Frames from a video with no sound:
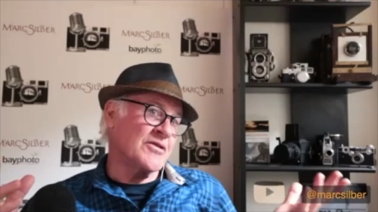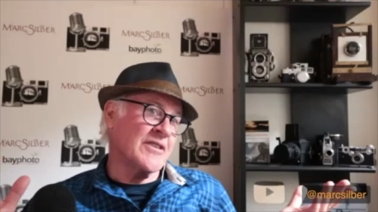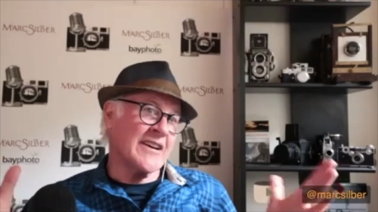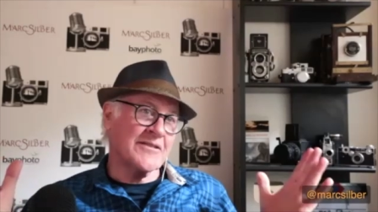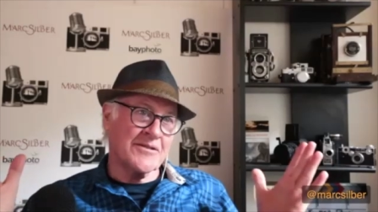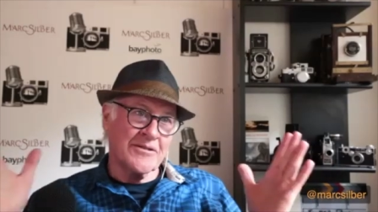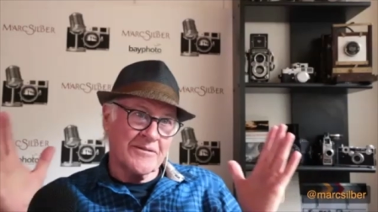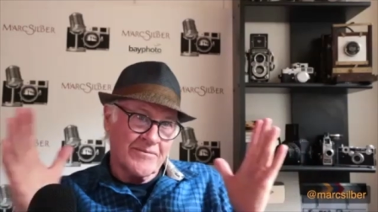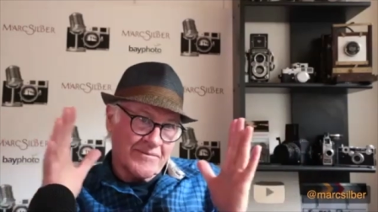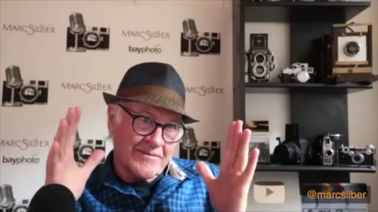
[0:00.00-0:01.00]
do that too.
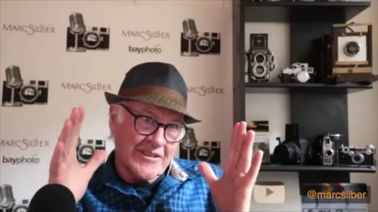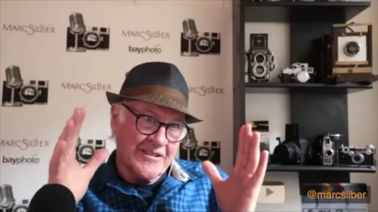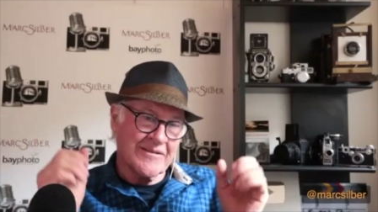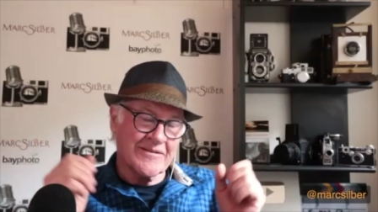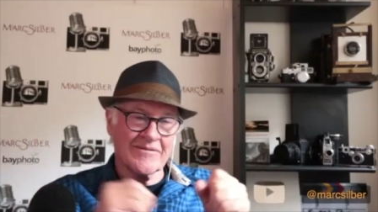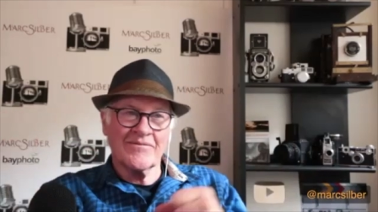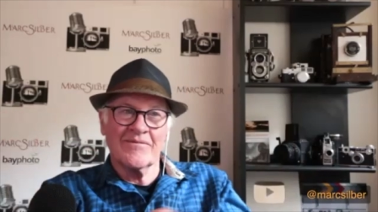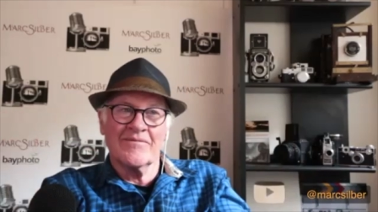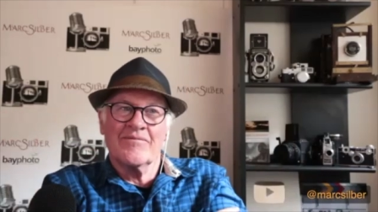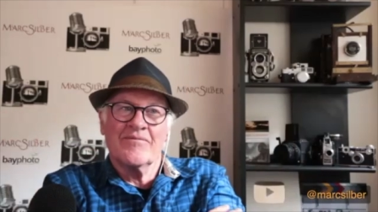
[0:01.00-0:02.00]
Brings yeah. the
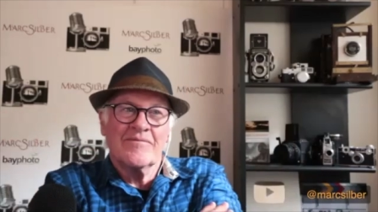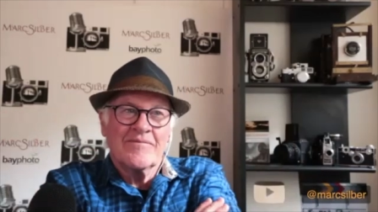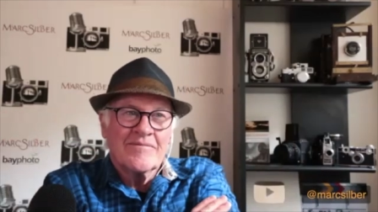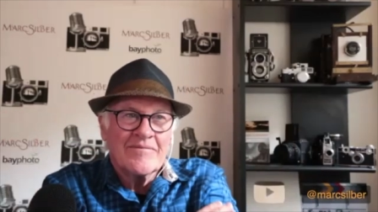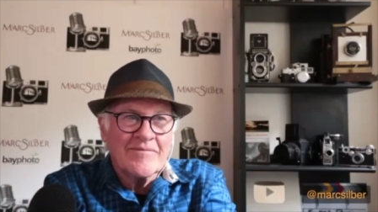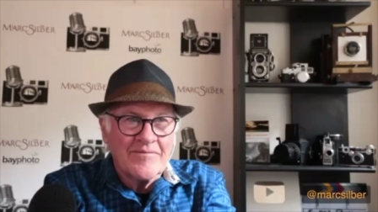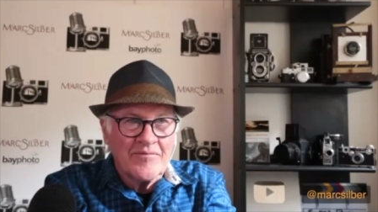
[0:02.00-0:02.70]
focus in. Yeah, think